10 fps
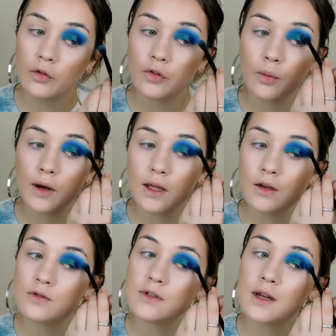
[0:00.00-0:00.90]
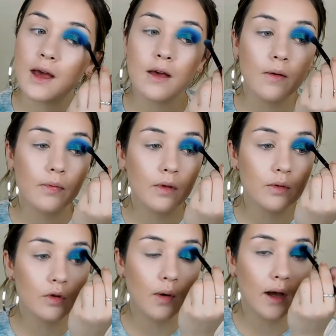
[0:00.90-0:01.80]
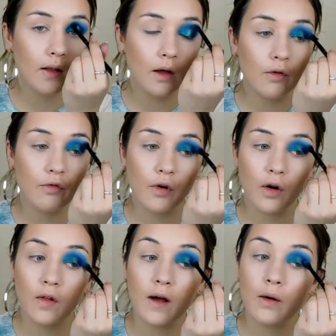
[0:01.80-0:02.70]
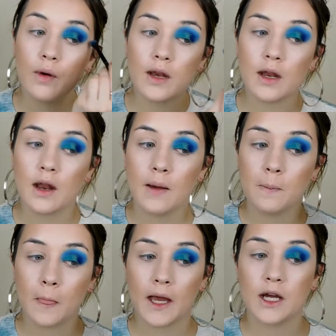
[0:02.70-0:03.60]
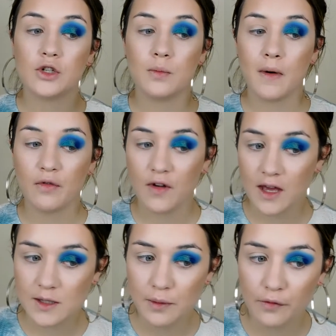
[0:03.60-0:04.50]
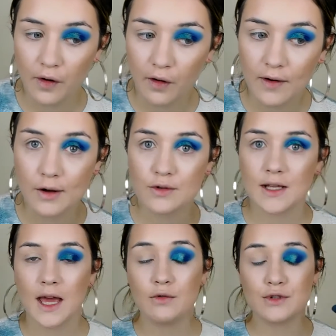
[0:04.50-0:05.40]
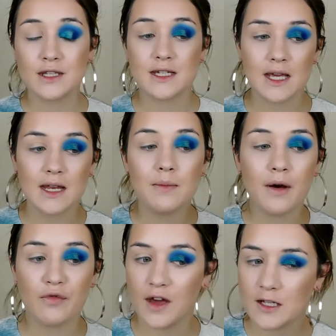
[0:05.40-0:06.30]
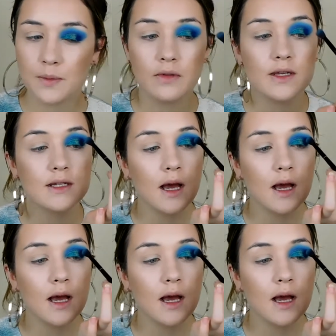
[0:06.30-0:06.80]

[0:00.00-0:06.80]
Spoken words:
Yeah, also when I used it, there was quite a lot of fallout. And it, like, I'd done my face before and I was like, it was staining my face.